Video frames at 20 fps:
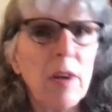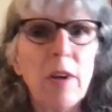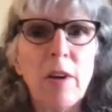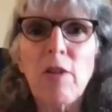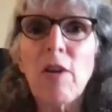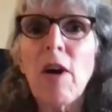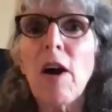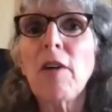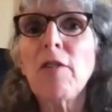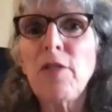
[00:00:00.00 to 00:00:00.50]

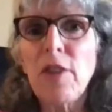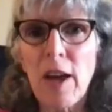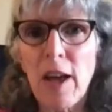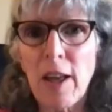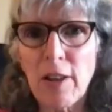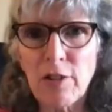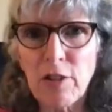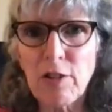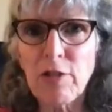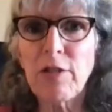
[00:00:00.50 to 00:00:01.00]
you have to
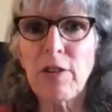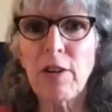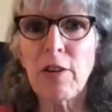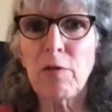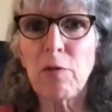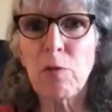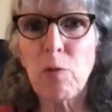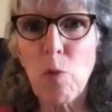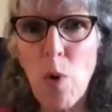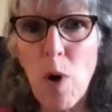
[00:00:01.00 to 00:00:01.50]
ask
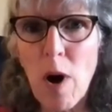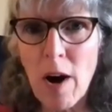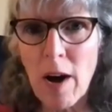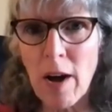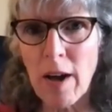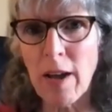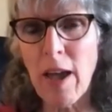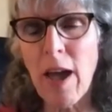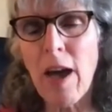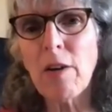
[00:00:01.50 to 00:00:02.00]
yourself,
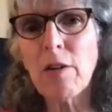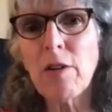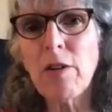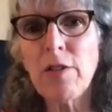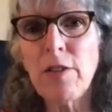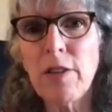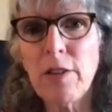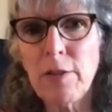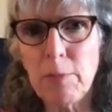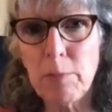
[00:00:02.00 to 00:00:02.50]
why? How
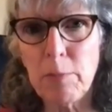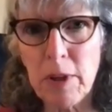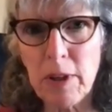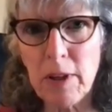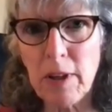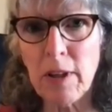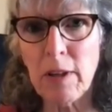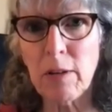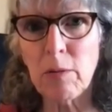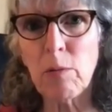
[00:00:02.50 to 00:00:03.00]
could this
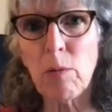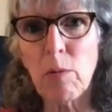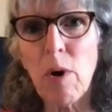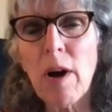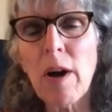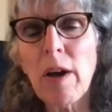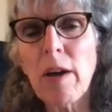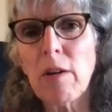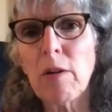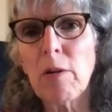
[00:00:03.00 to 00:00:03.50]
be?
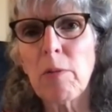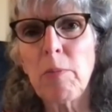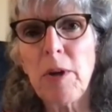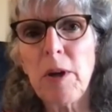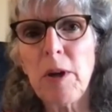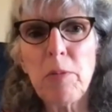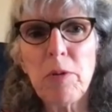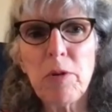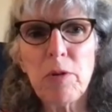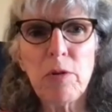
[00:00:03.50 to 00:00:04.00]
Why are
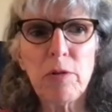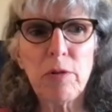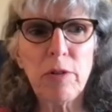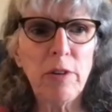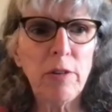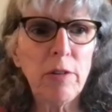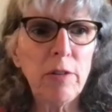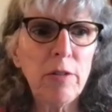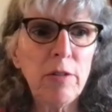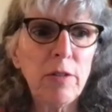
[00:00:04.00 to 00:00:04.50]
people who
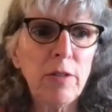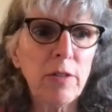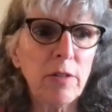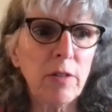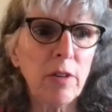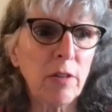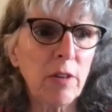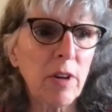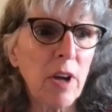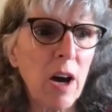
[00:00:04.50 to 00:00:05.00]
use
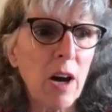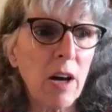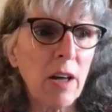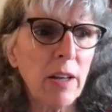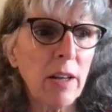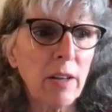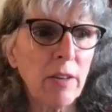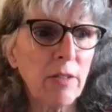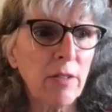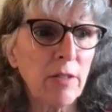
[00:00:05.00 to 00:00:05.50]

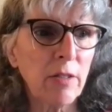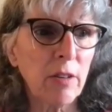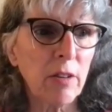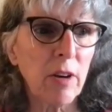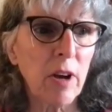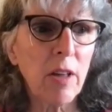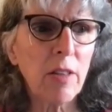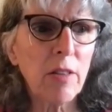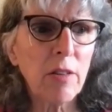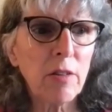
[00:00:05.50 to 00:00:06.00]
narcotics
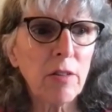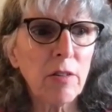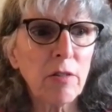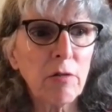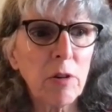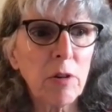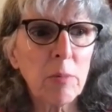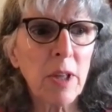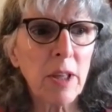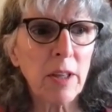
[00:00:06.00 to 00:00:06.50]
or other
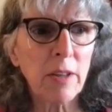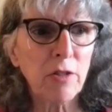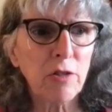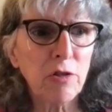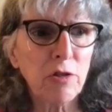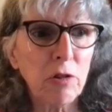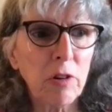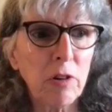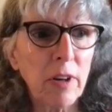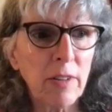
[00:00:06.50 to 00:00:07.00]

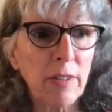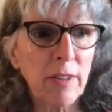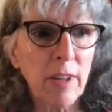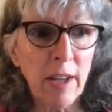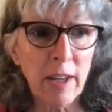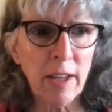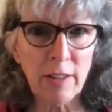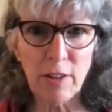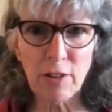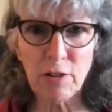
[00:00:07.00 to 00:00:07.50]
criminalized drugs
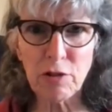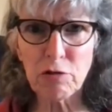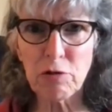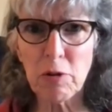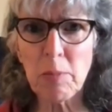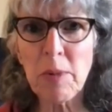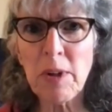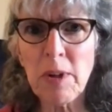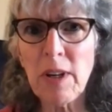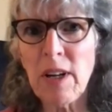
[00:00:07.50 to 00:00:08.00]

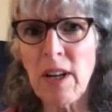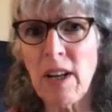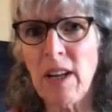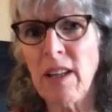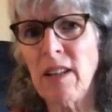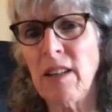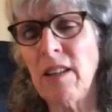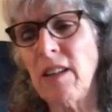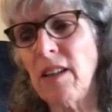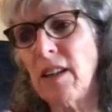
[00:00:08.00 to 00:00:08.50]

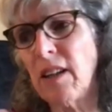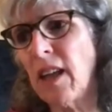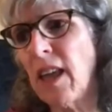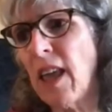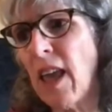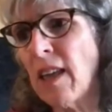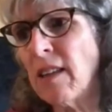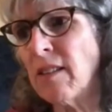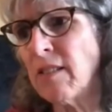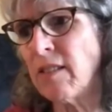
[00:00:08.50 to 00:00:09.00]
discriminated
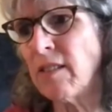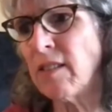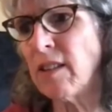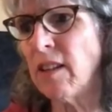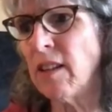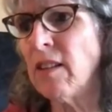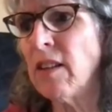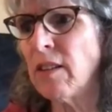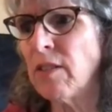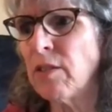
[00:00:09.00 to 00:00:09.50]
against
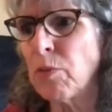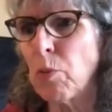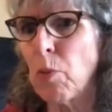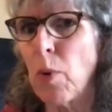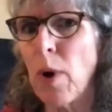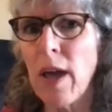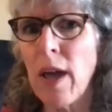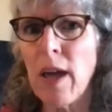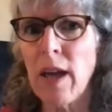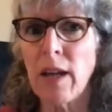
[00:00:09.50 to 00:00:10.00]
in this
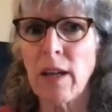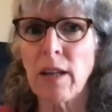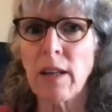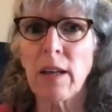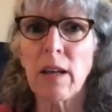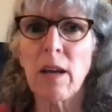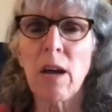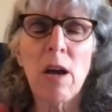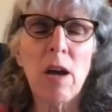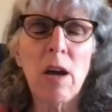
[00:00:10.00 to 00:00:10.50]
way? Like,